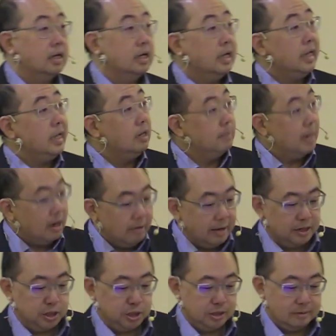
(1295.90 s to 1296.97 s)
in
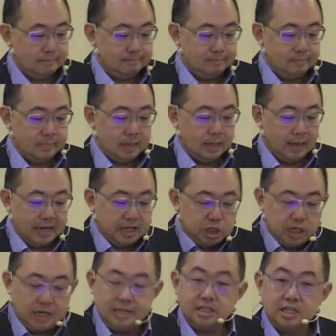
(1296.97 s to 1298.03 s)
marriage. Like
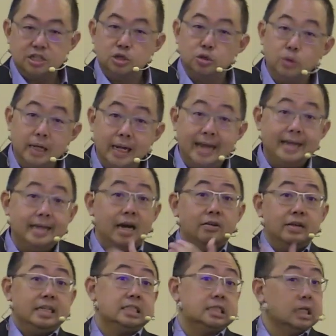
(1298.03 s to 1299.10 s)
Jesus, who laid down
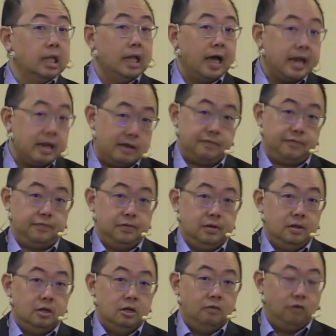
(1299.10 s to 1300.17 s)
his life
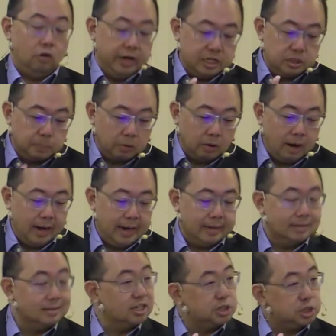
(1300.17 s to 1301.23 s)
for his
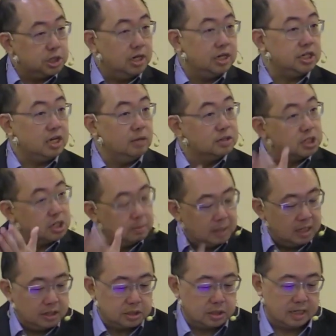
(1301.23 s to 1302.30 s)
bride, the church, he was
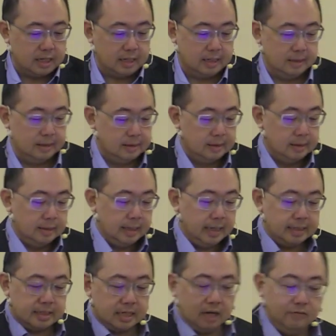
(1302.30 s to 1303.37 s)
committed to her.
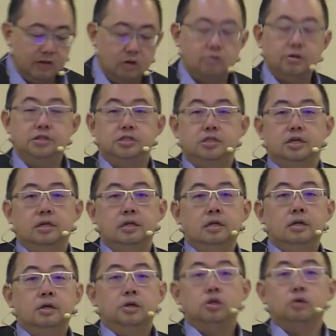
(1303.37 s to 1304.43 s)
It said, if you're a Christian,
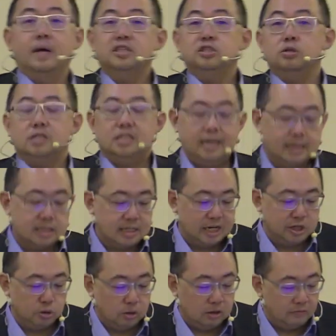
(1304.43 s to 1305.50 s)
you must not take
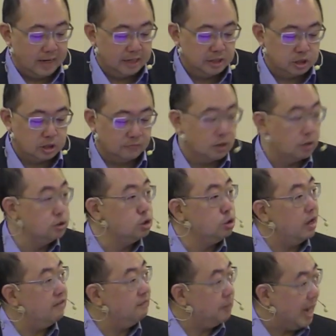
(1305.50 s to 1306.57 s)
sexual advantage of those you
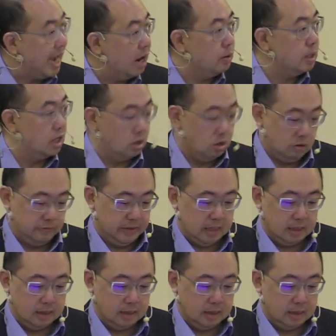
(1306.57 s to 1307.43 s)
have power over.